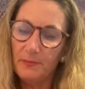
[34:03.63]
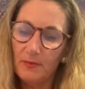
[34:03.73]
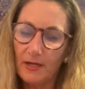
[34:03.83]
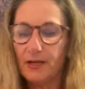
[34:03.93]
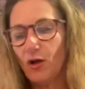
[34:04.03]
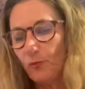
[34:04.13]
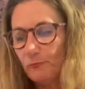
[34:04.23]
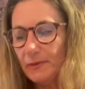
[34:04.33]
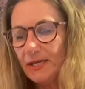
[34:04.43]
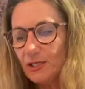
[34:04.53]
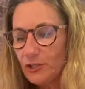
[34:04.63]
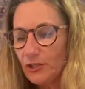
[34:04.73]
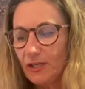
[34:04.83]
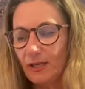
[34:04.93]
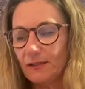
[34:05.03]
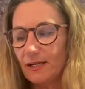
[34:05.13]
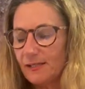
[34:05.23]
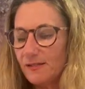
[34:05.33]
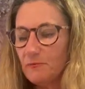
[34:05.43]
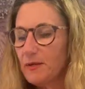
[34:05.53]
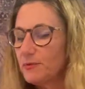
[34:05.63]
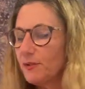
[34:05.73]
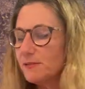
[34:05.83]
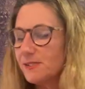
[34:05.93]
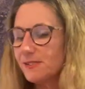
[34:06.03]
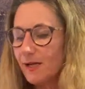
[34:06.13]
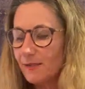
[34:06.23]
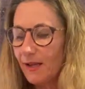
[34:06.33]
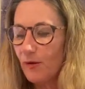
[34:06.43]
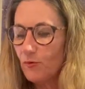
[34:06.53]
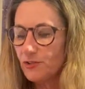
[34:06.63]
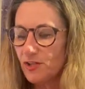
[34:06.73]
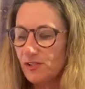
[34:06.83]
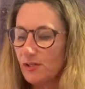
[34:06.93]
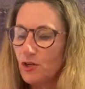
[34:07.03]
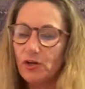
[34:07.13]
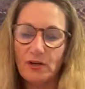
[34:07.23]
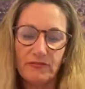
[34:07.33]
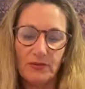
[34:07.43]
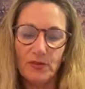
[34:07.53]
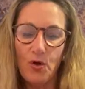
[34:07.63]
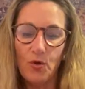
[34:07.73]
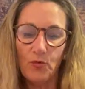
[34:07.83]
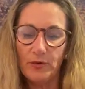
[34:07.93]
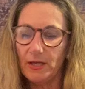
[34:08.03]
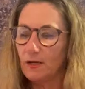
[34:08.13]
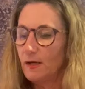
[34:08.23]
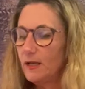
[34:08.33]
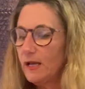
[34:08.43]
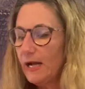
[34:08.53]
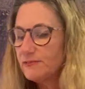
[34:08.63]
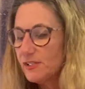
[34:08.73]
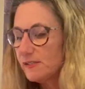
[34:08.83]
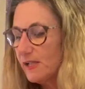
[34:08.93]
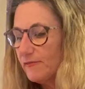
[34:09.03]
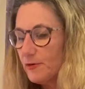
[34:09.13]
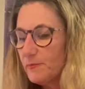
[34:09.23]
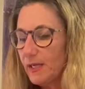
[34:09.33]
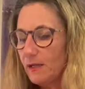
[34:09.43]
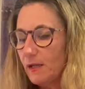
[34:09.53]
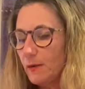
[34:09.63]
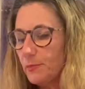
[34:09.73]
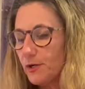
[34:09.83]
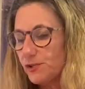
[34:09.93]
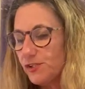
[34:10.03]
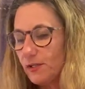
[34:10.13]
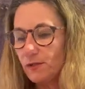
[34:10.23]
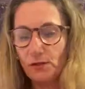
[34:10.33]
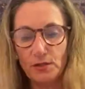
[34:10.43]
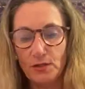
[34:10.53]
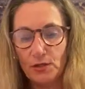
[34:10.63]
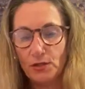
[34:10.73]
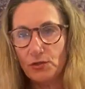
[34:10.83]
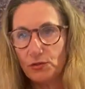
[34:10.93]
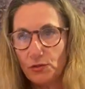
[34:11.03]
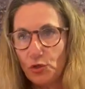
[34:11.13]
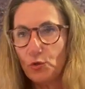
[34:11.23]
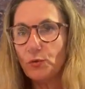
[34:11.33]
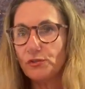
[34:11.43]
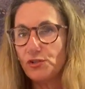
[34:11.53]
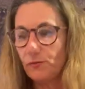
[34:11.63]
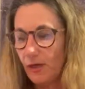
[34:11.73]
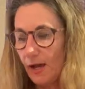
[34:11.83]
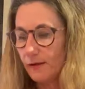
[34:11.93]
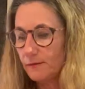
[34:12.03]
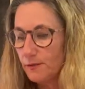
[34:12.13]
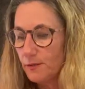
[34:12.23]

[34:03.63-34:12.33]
what I call big cooking. Like some people on Sunday will just cook for the whole week. I've just never been a person who will do that.